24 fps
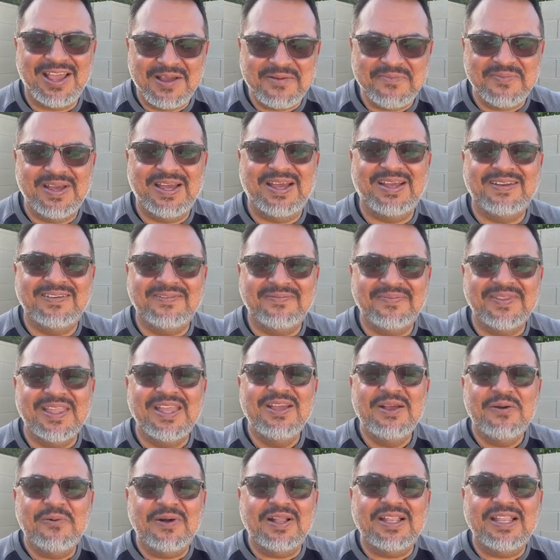Amen.
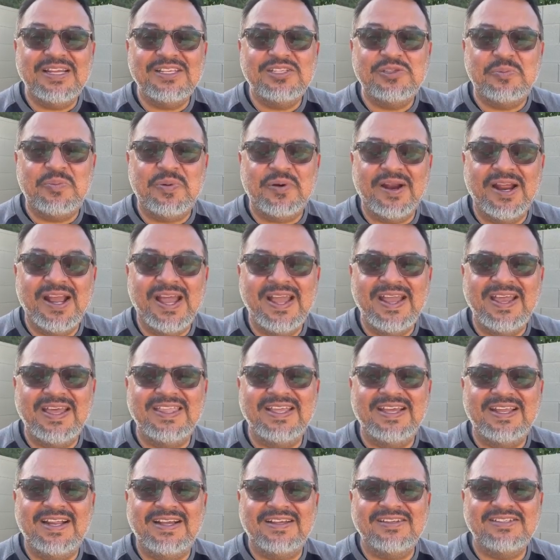Well, let's pray,
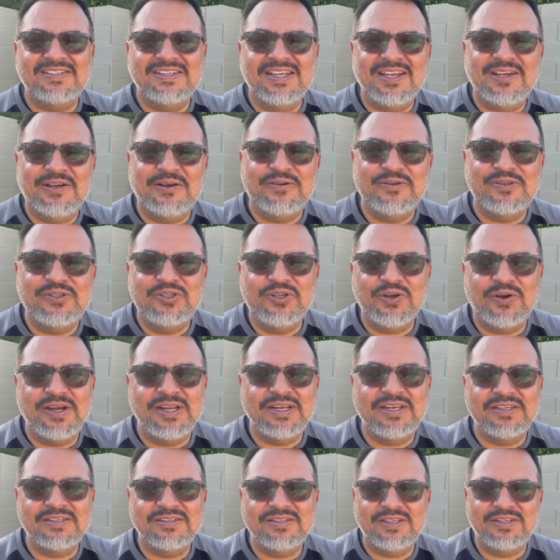and then I'll see who's
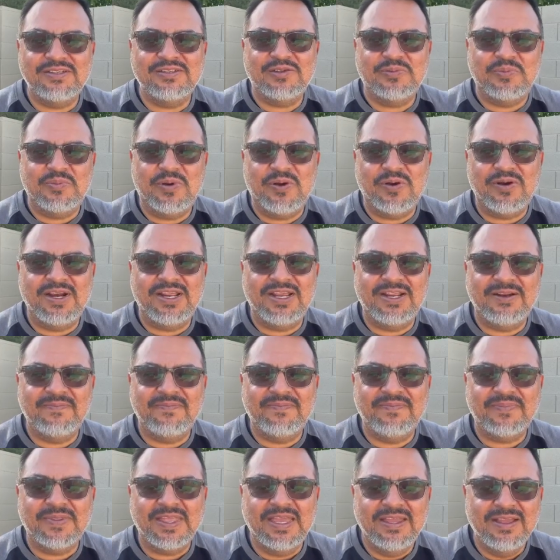joined us this
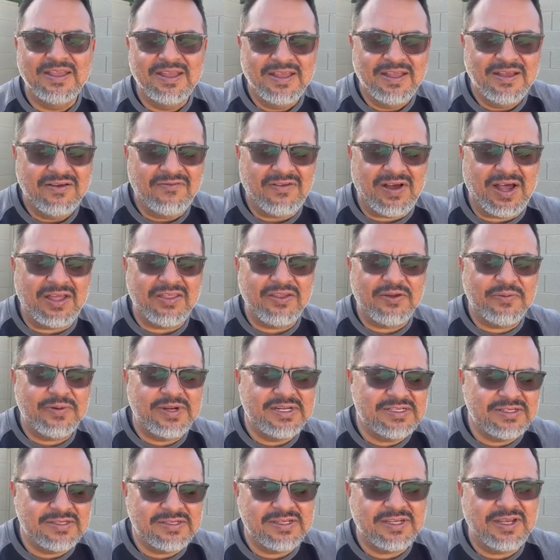morning. Father,
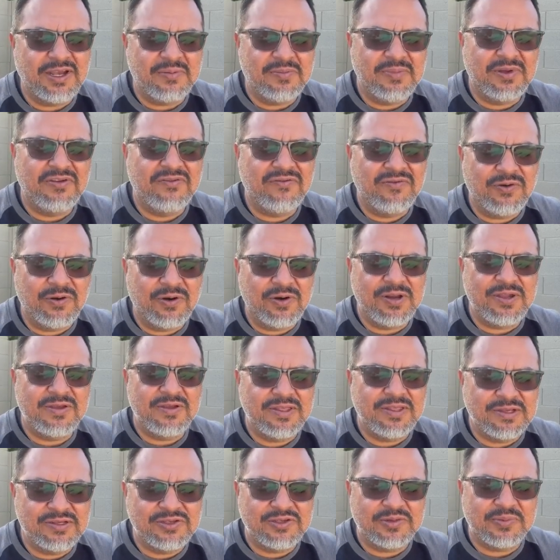we just come before
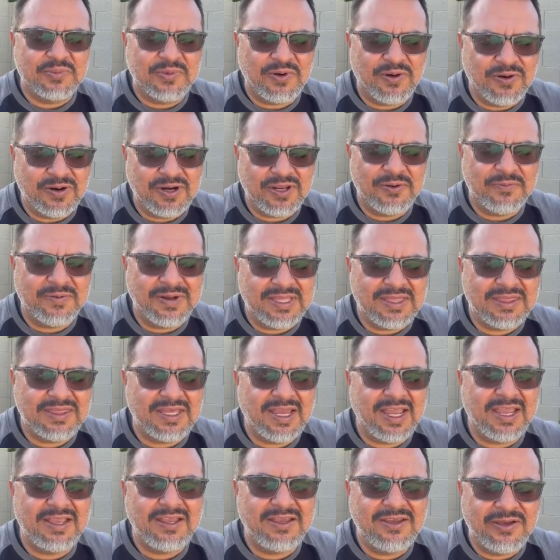you this morning. We
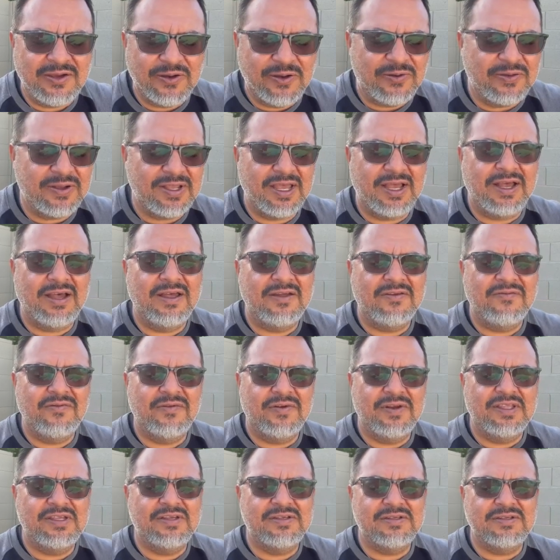thank you, oh God,
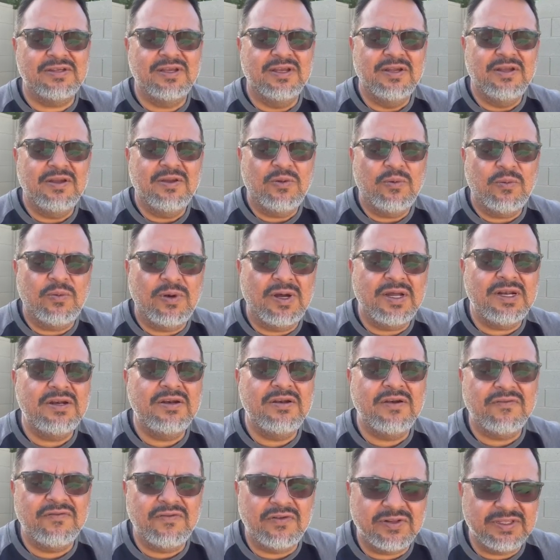for this
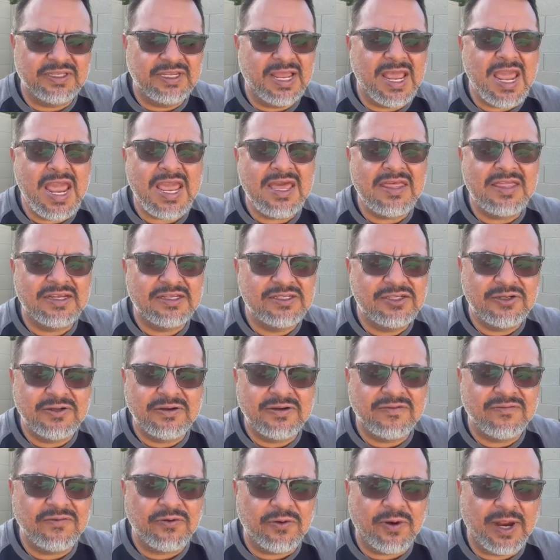wonderful day that
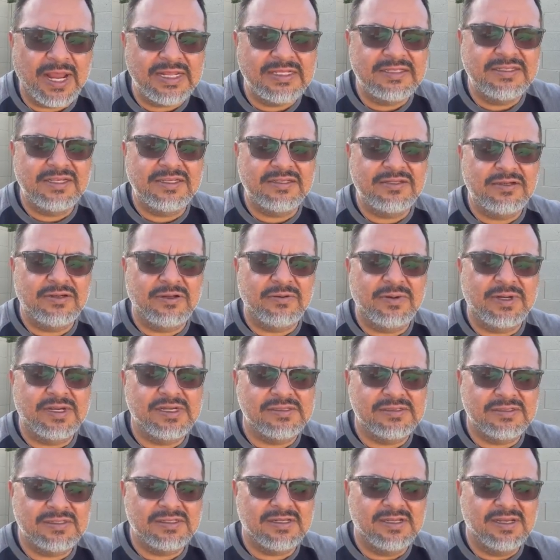you have granted to
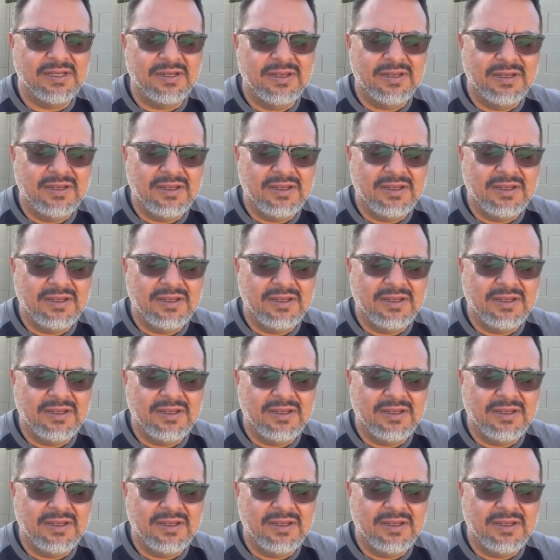us.